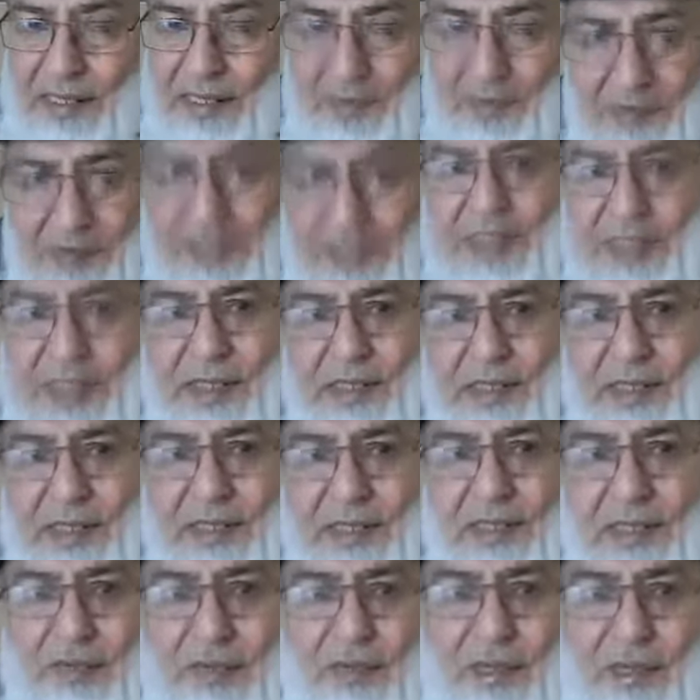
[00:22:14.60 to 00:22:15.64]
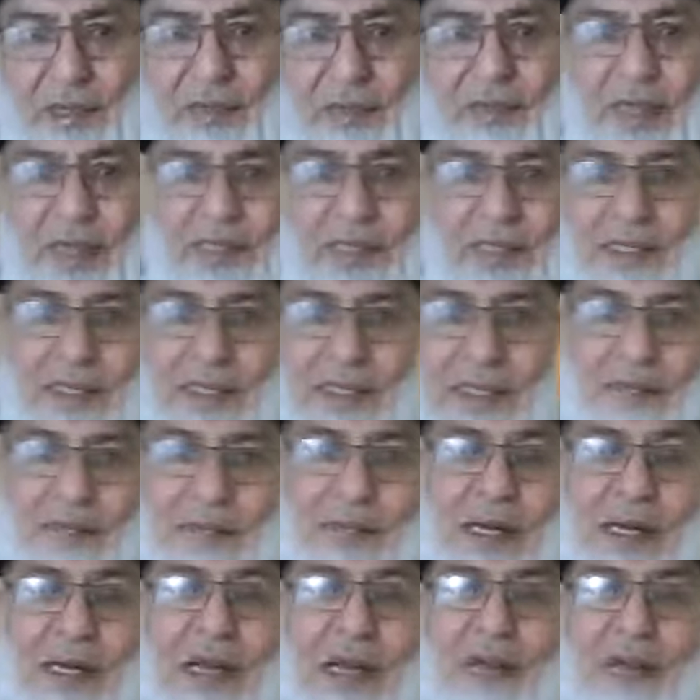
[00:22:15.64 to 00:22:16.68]
wishes to invest in it,
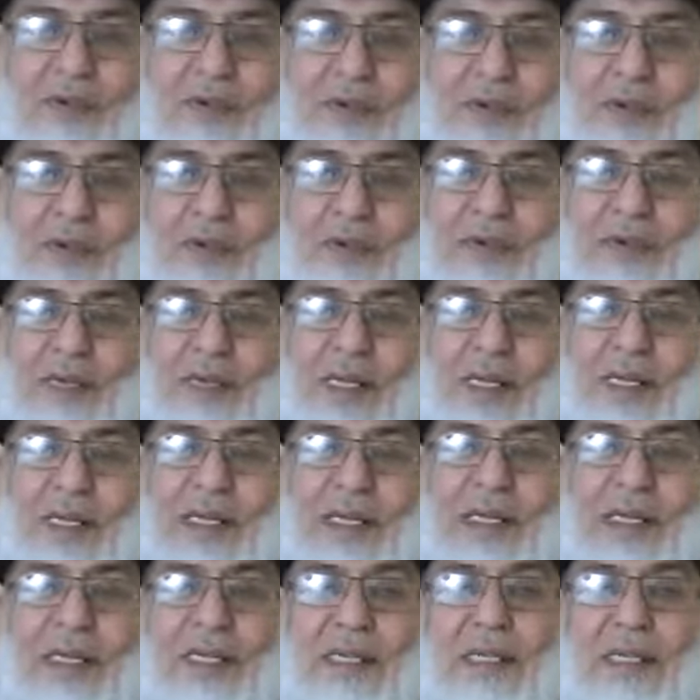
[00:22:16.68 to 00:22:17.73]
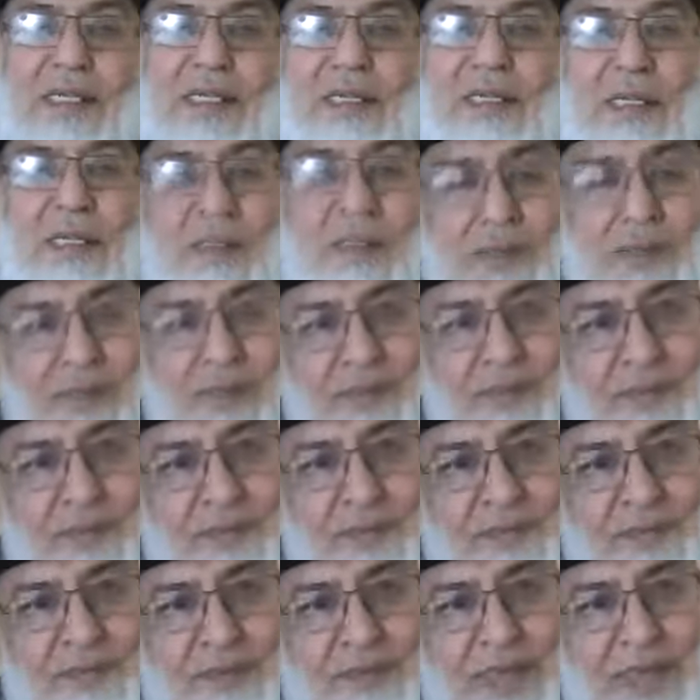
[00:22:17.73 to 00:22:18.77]
but unfortunately he does not know
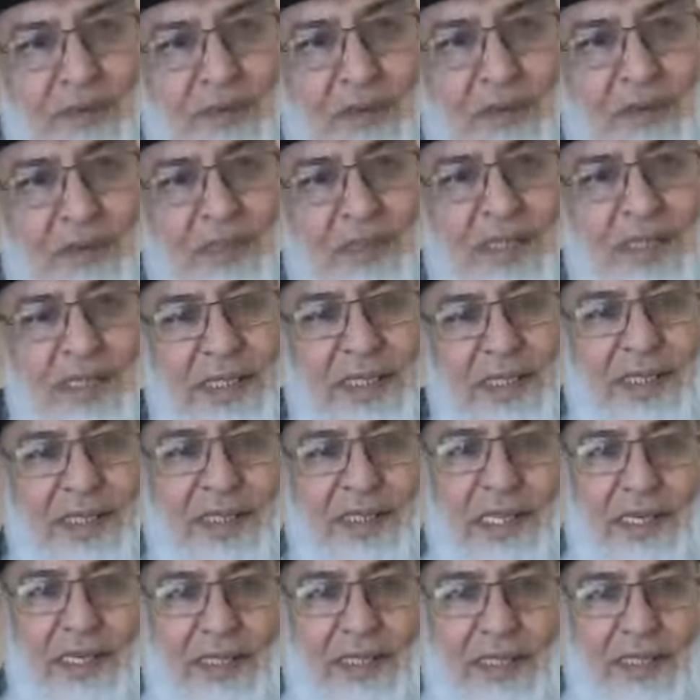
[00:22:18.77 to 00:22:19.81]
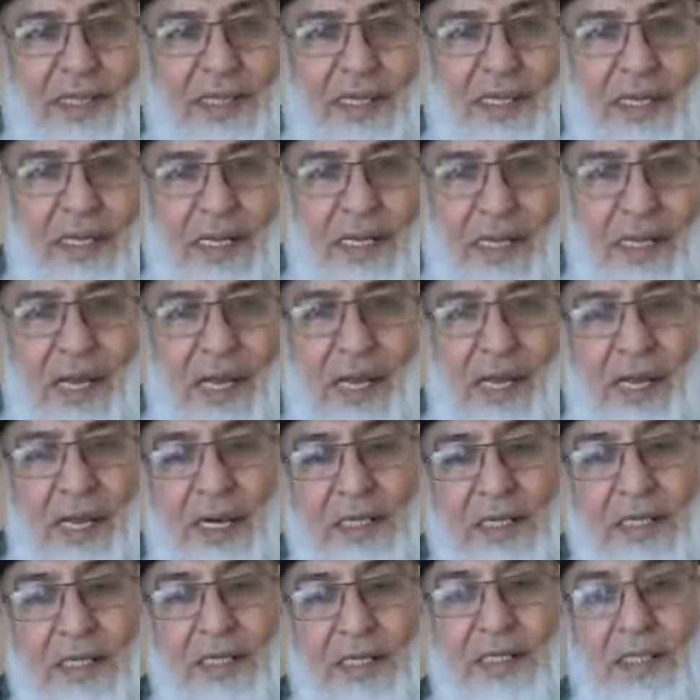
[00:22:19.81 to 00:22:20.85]
about the details,
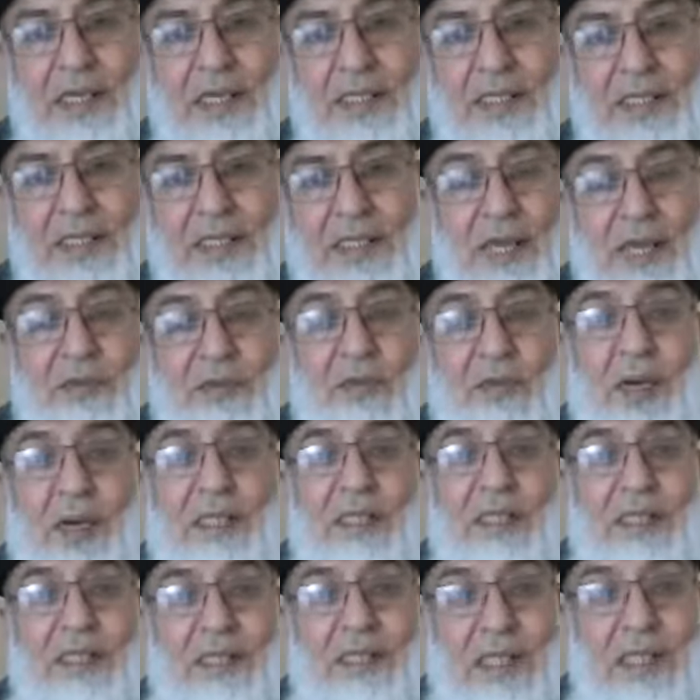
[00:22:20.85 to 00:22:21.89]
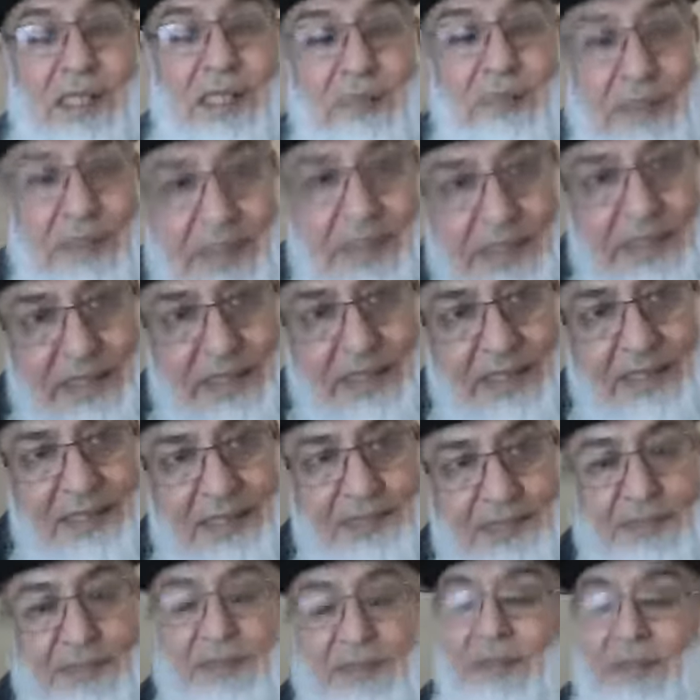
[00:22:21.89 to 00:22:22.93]
details that what is their business,
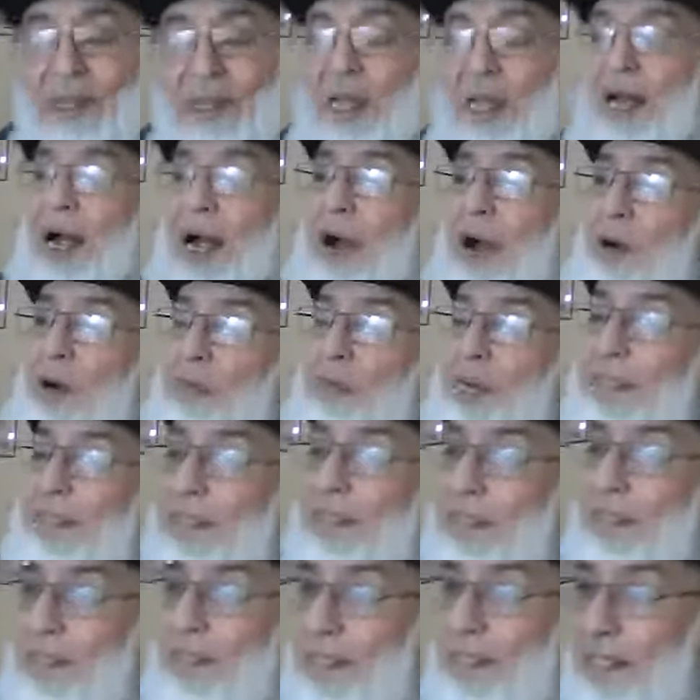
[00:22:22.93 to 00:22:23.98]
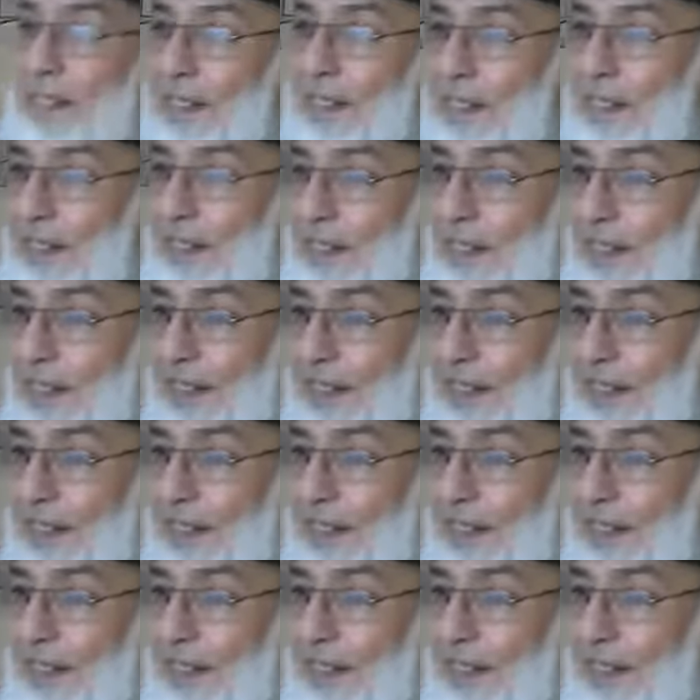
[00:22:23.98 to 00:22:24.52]
how much is their share